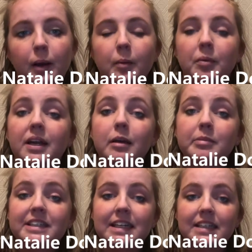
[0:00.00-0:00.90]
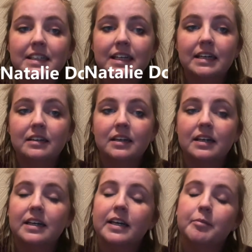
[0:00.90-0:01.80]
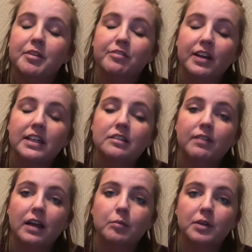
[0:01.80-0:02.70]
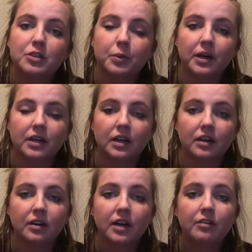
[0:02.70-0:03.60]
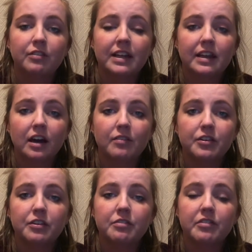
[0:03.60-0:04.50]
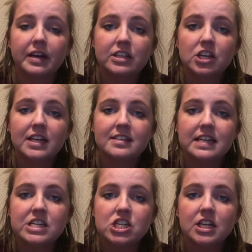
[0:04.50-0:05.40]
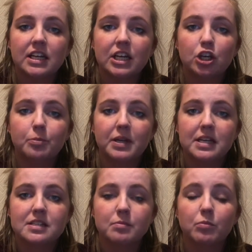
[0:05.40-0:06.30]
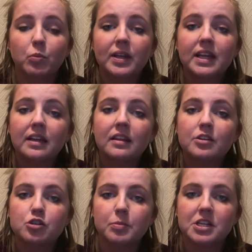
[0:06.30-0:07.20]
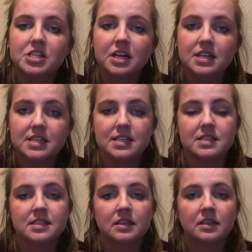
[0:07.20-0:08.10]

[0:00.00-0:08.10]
My name is Natalie and I am the Faith Development Worker in the Office of Evangelisation and Ecumenism within the Dublin Diocese.